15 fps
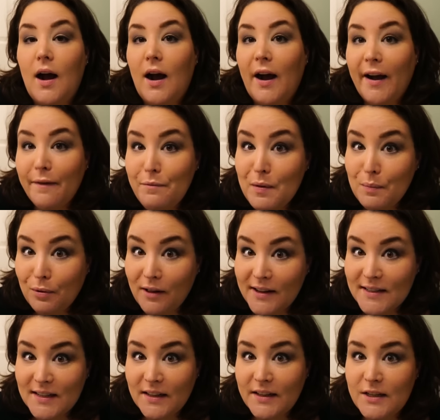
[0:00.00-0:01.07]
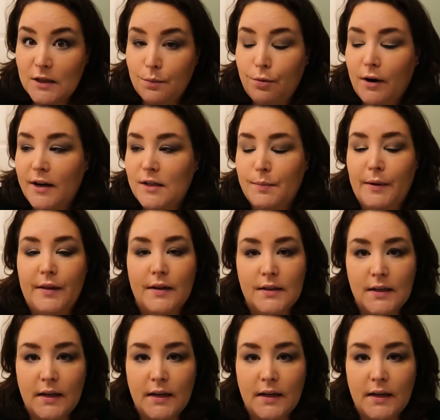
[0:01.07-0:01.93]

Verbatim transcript: I've been pleasantly surprised by this.